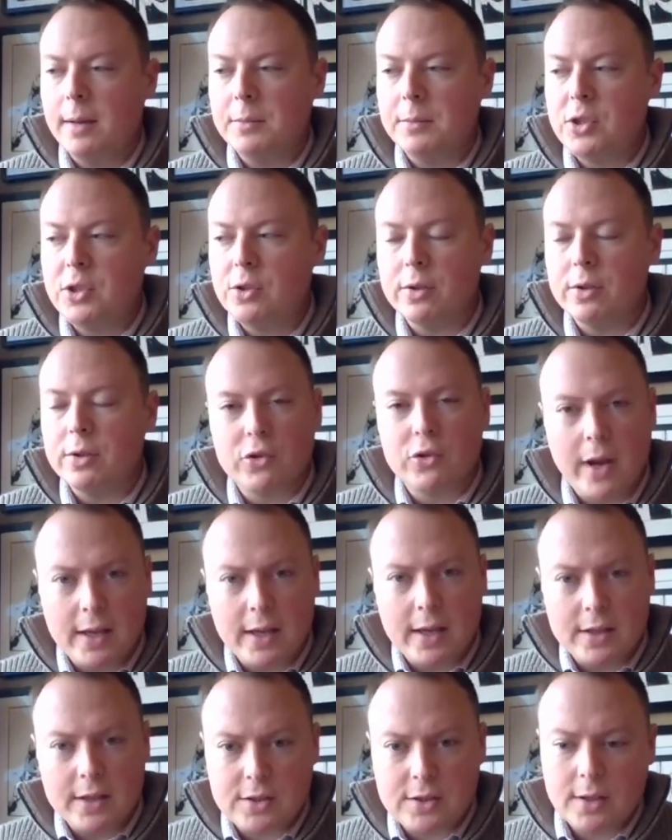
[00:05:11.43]
to
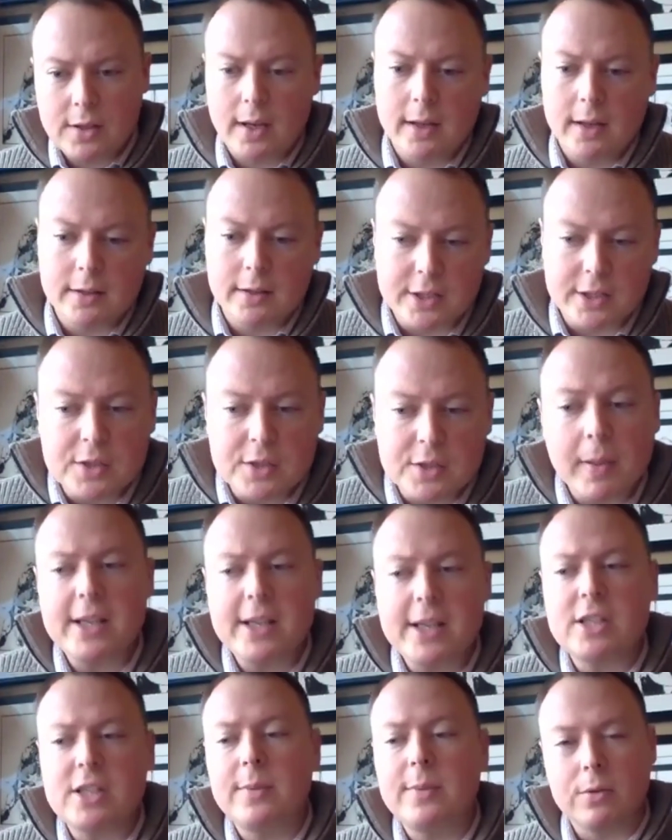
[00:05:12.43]
address
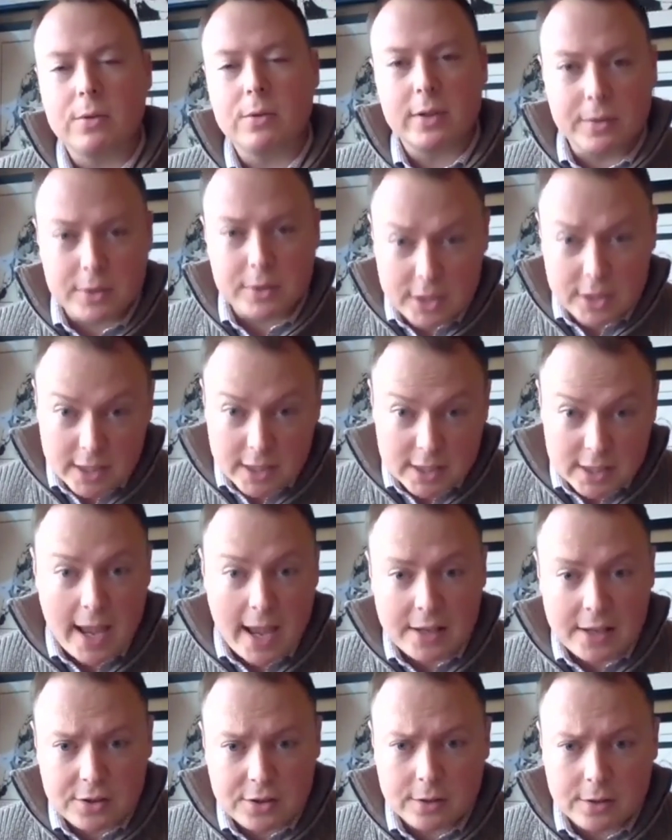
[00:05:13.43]
displacement or
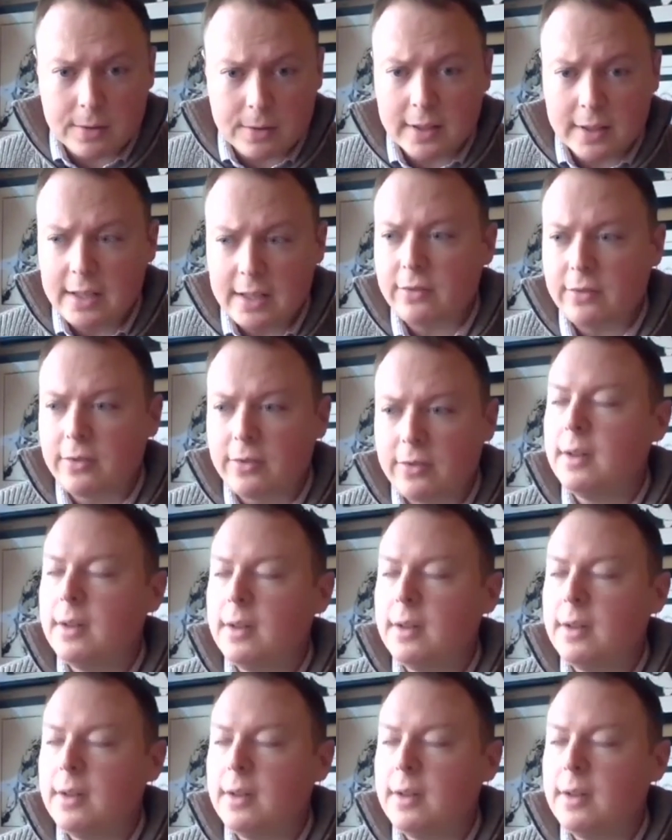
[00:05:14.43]
disaster relief.